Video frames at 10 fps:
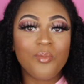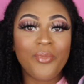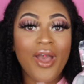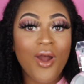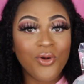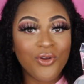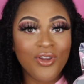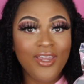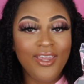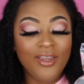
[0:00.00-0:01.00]

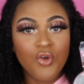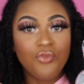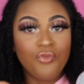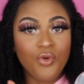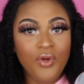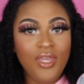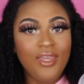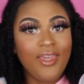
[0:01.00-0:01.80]
powdery, fruity,